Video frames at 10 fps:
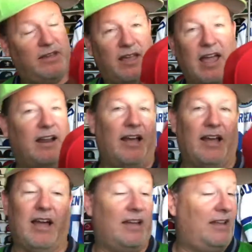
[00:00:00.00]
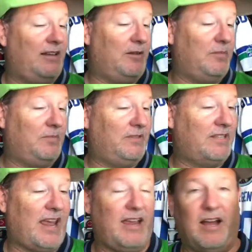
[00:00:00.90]
And I got to
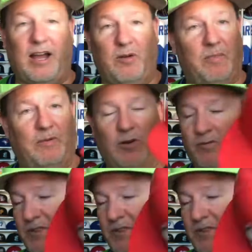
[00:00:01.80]
say, I will be rooting for